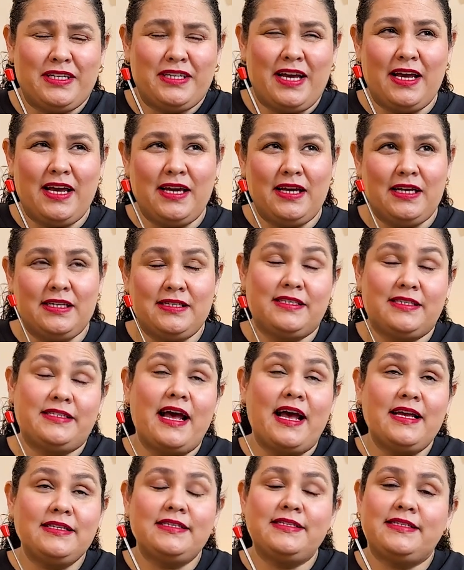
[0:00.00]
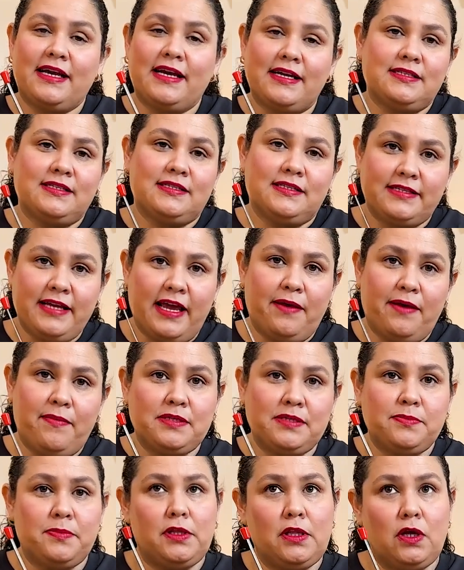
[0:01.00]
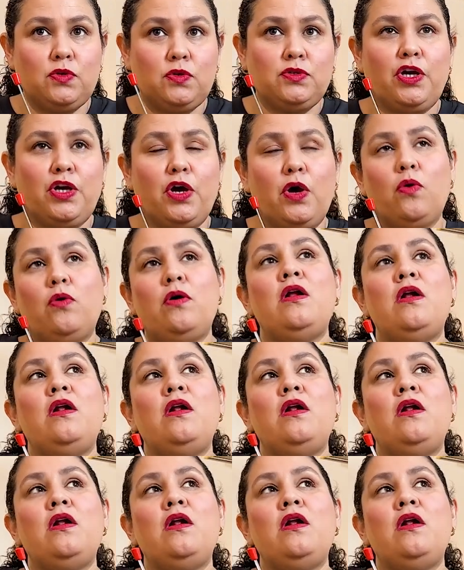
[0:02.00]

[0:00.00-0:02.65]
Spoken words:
taste, it says it tastes the same as Melozio.